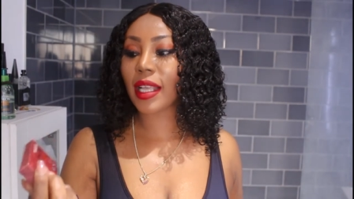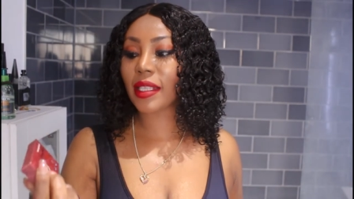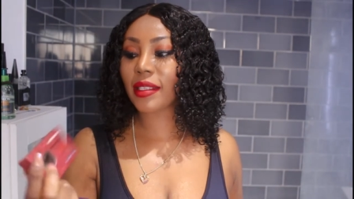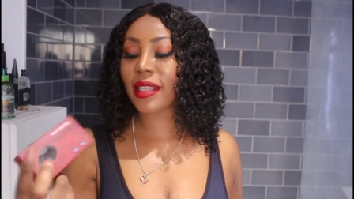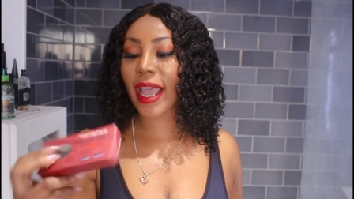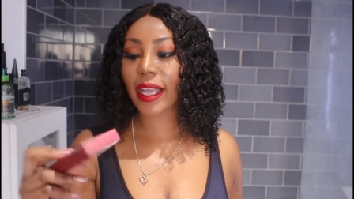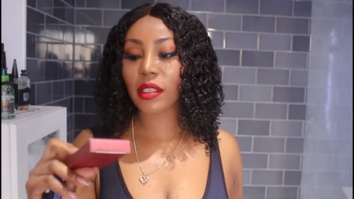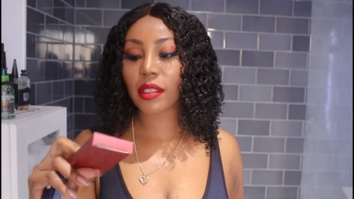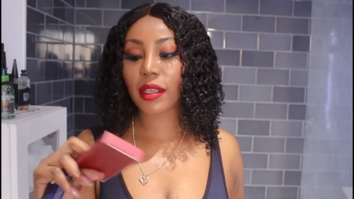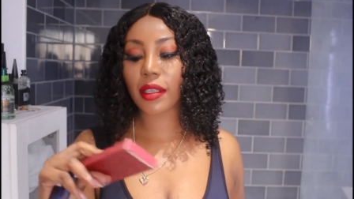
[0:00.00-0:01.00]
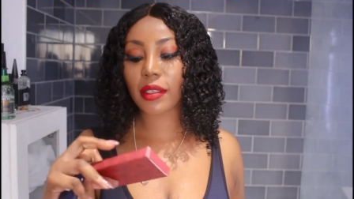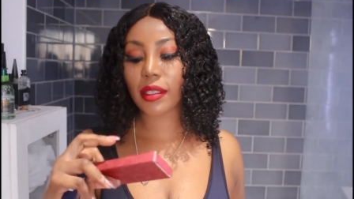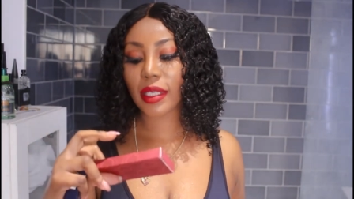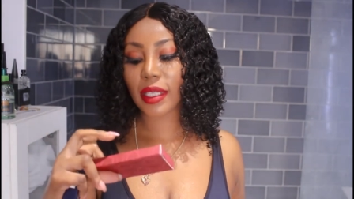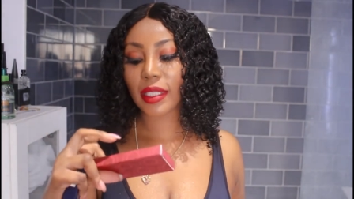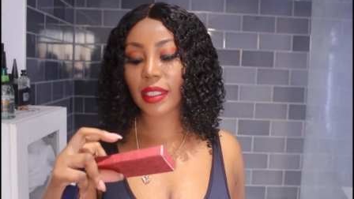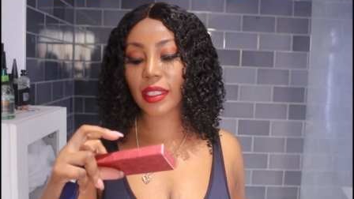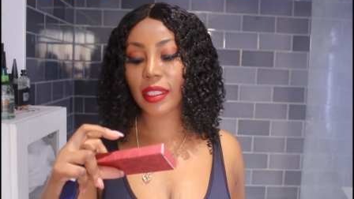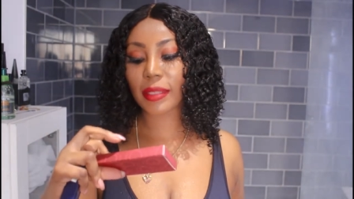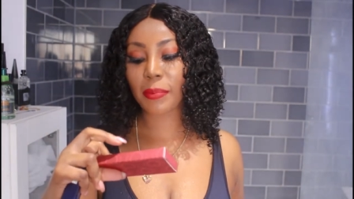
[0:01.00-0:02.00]
is texas
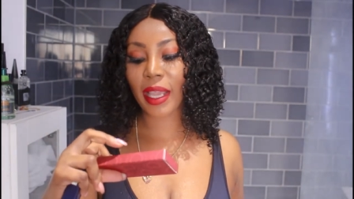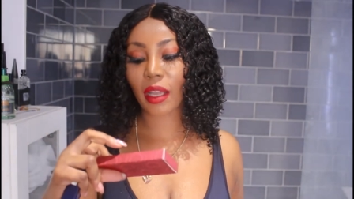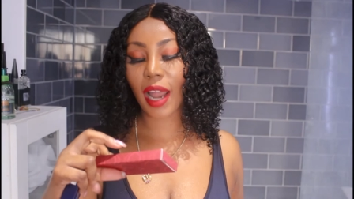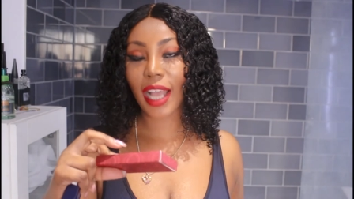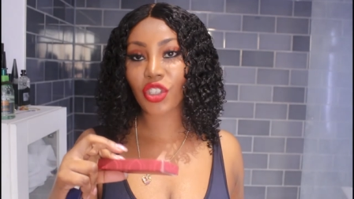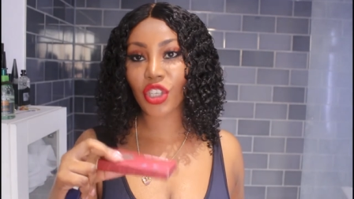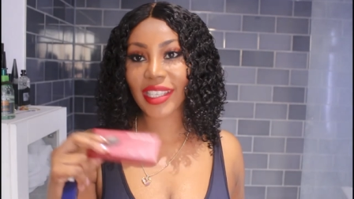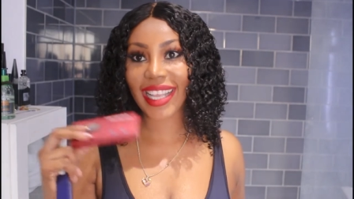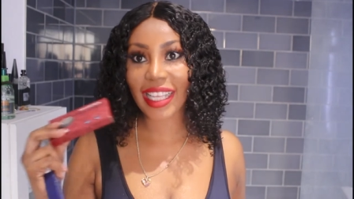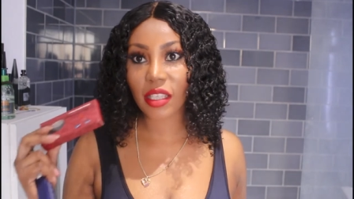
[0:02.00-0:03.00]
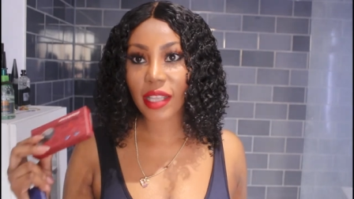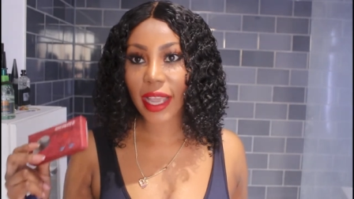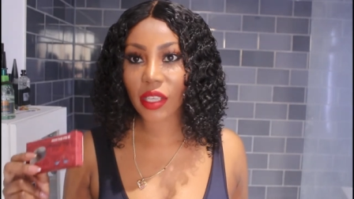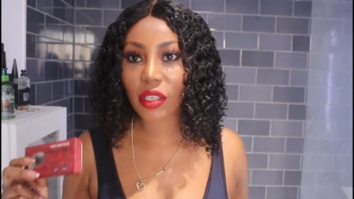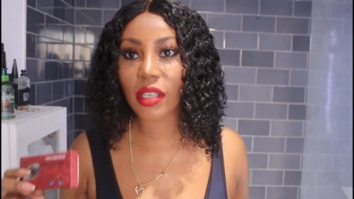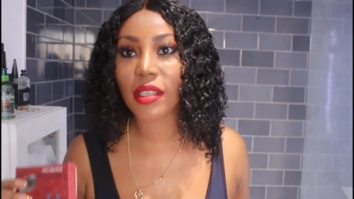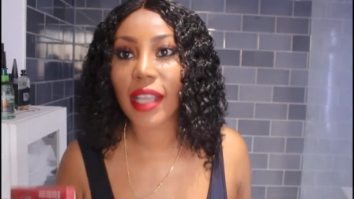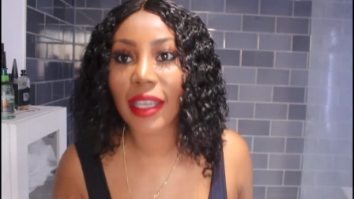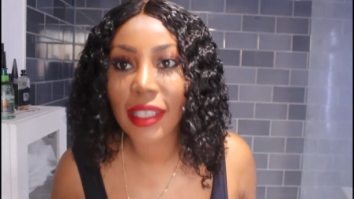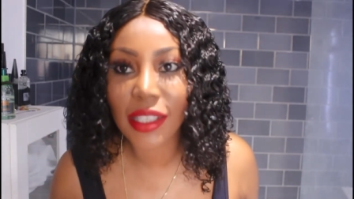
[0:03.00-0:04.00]
this mink lashes is Texas
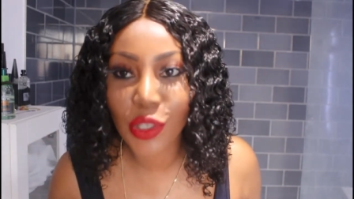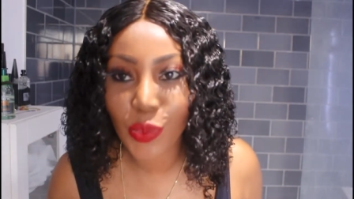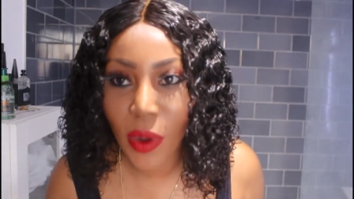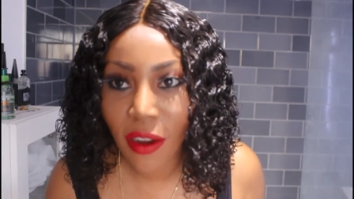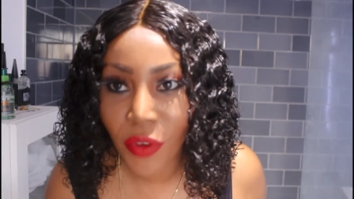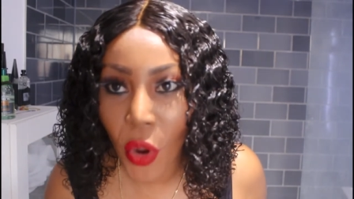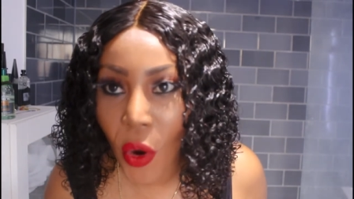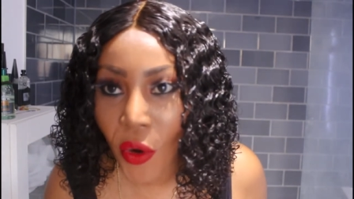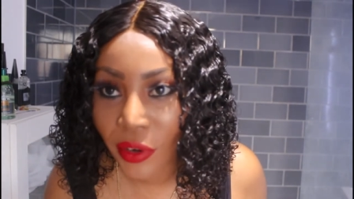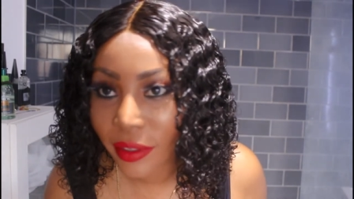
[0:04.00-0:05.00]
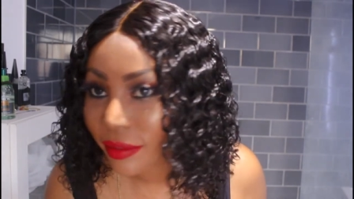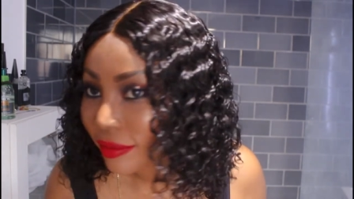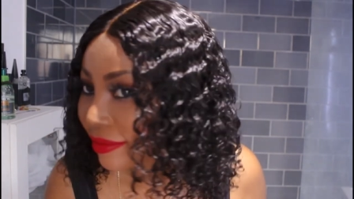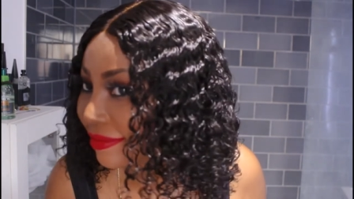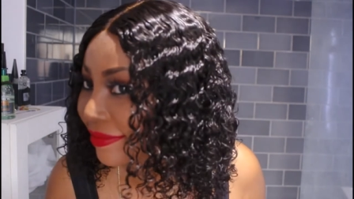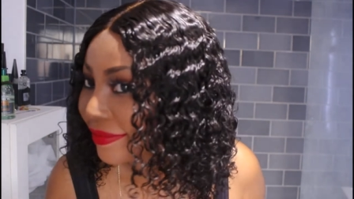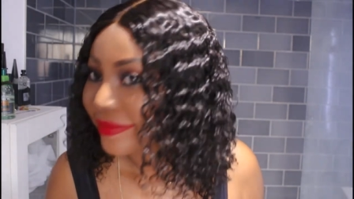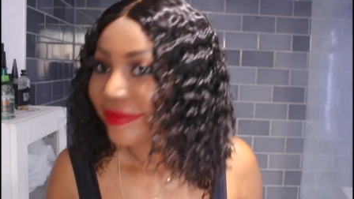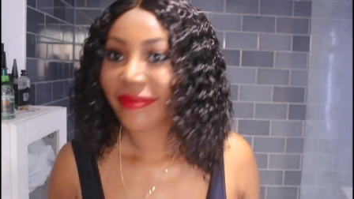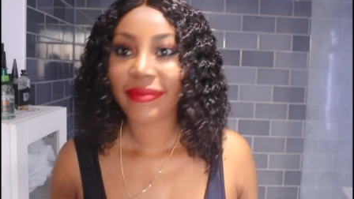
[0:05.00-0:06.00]
and this is what I've got on.
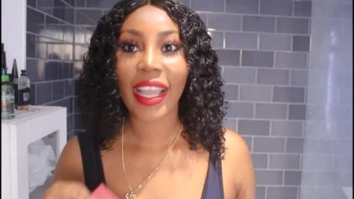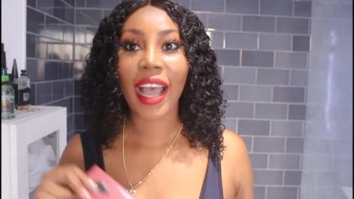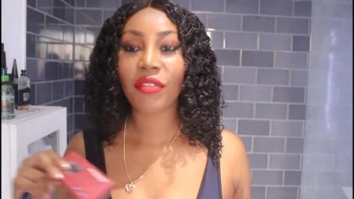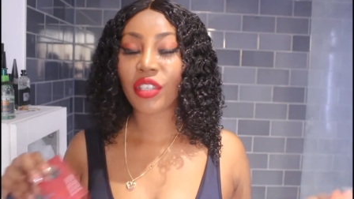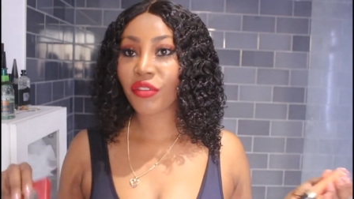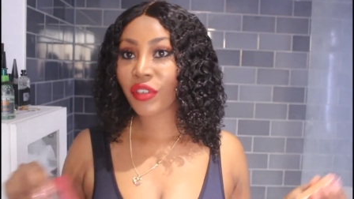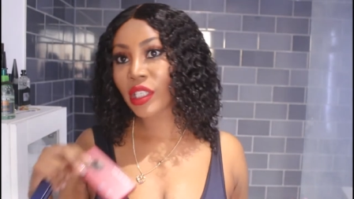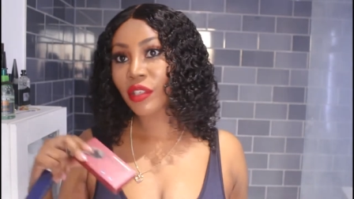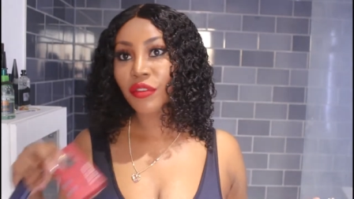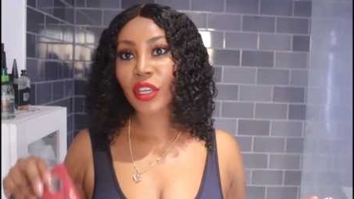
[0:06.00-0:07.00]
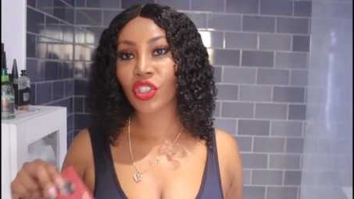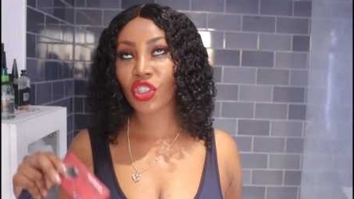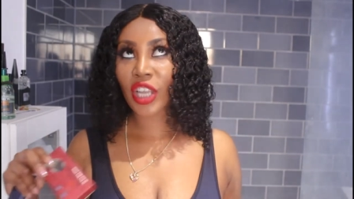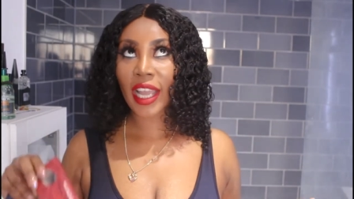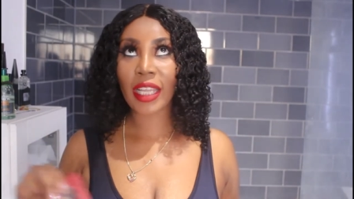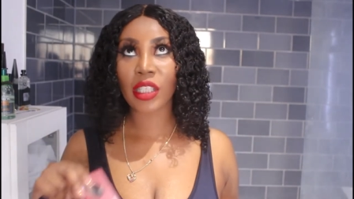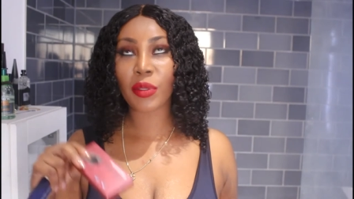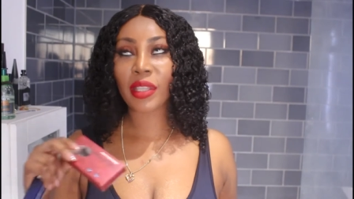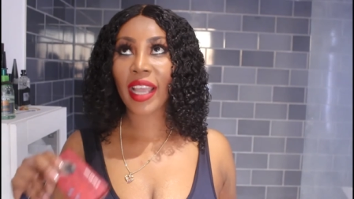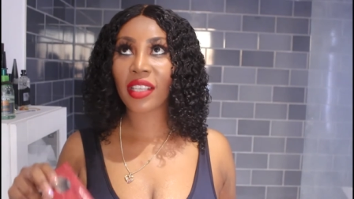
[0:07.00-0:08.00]
They have different different shades,
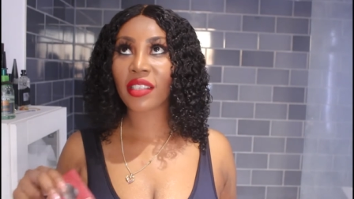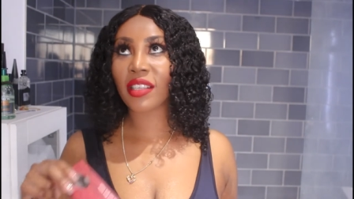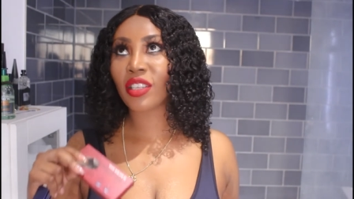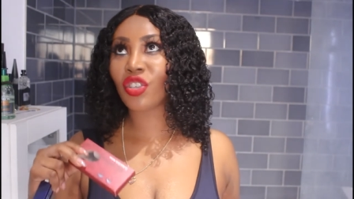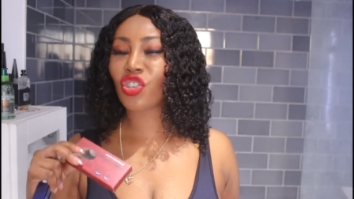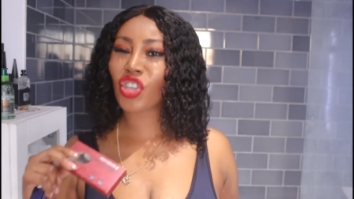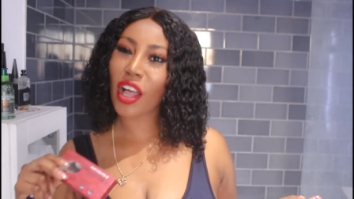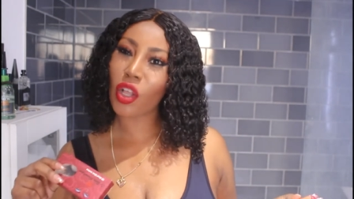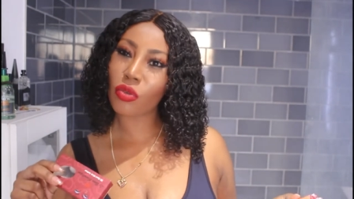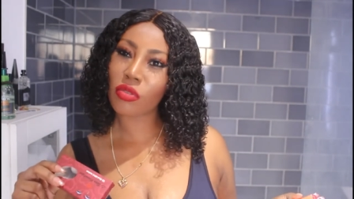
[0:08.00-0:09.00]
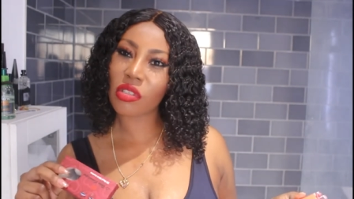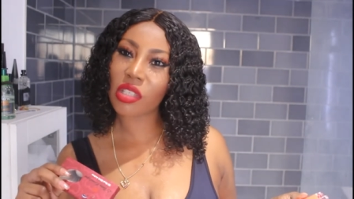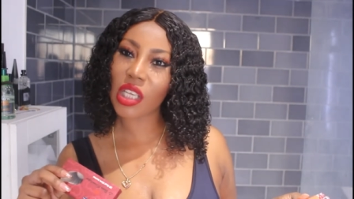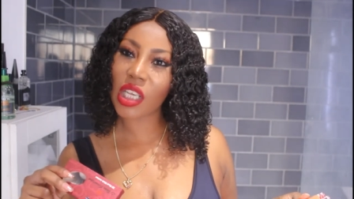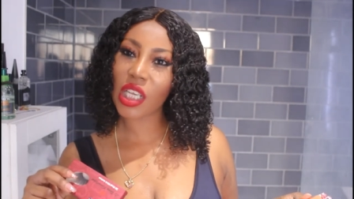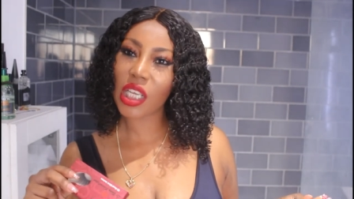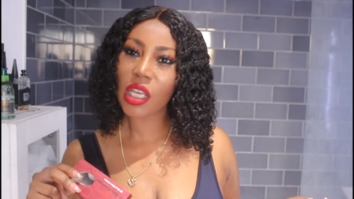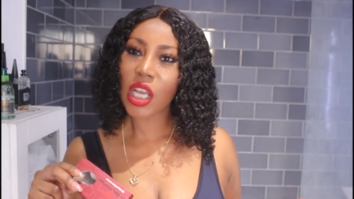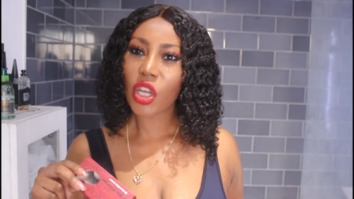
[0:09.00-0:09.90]
Texas, Chelsea,